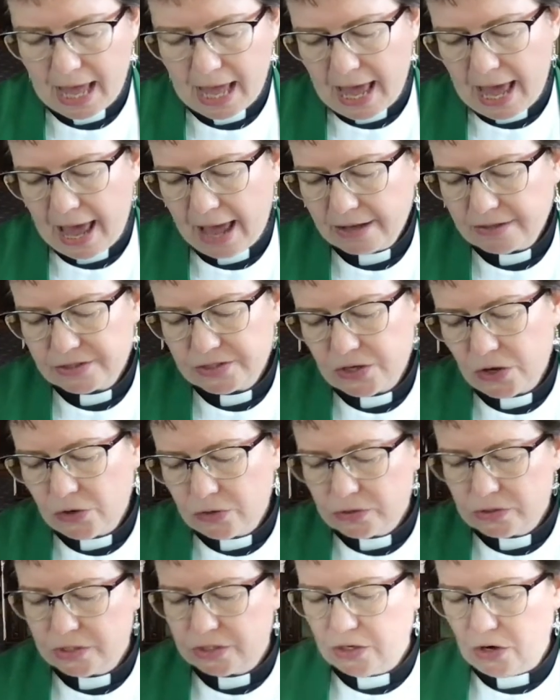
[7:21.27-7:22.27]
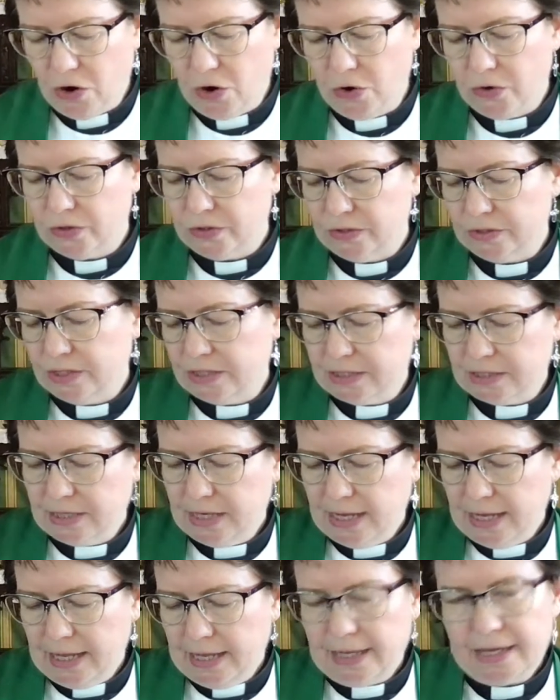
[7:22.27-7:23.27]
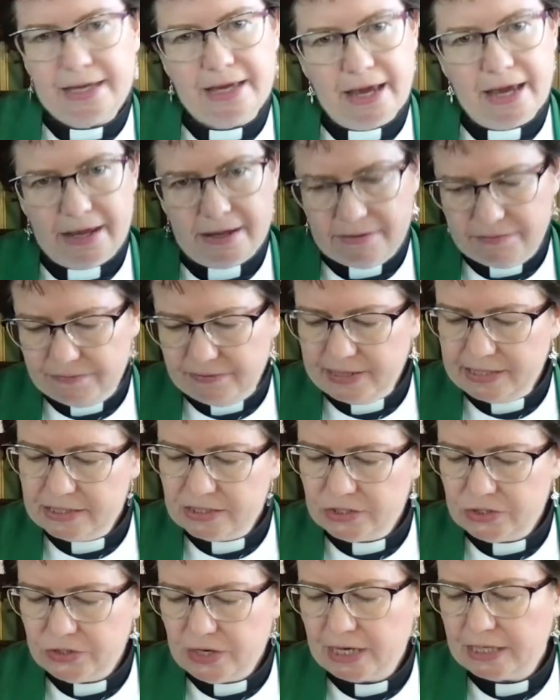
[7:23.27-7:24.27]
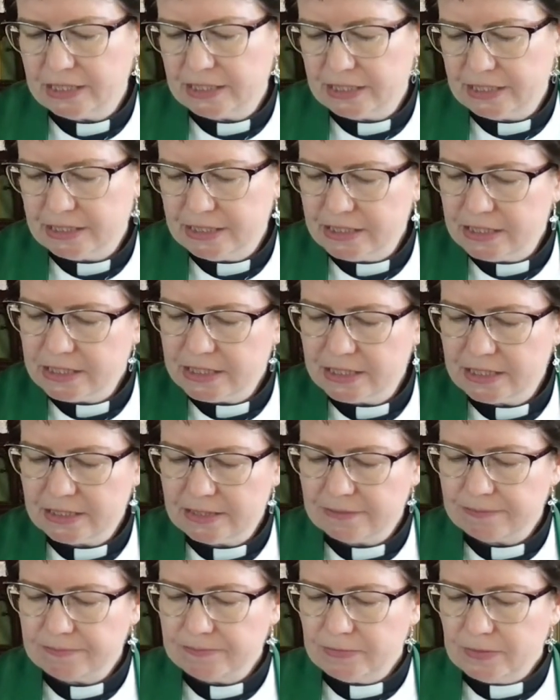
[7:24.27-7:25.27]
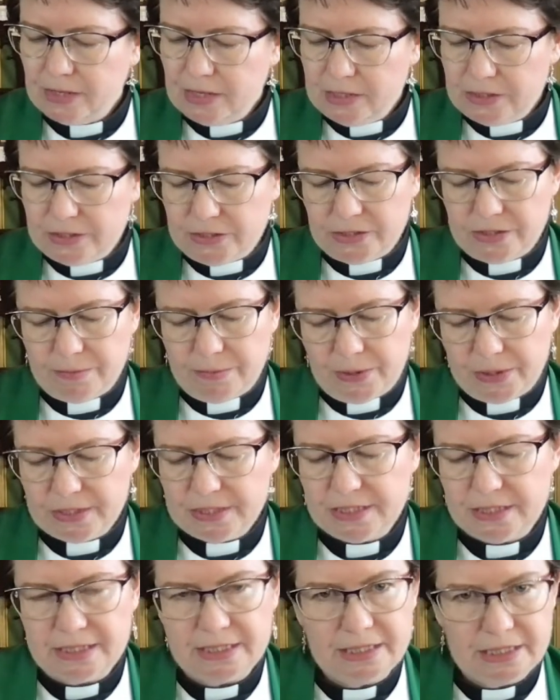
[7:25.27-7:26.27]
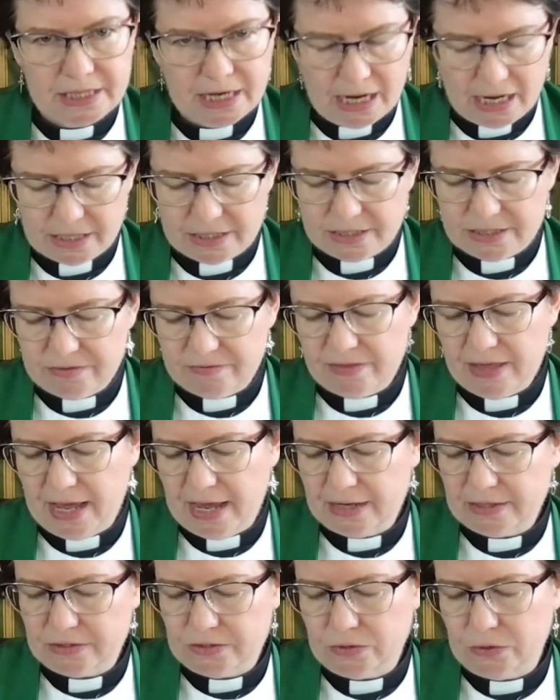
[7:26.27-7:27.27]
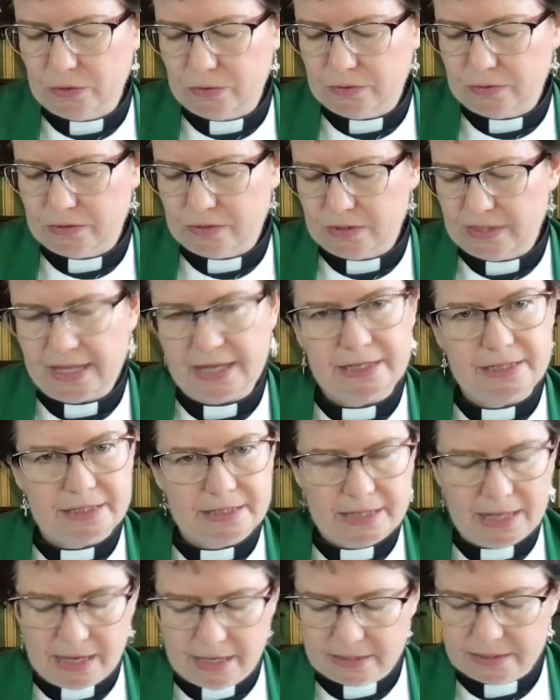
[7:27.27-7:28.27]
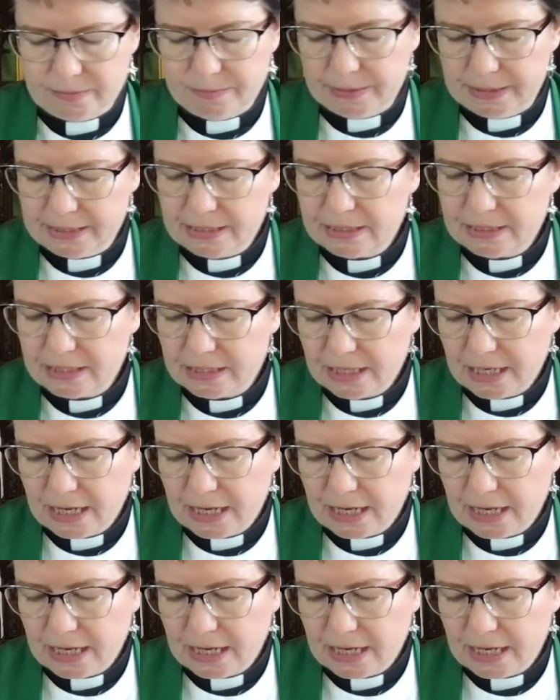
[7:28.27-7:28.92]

Household codes gave instructions to the person in charge of the household, that is the husband,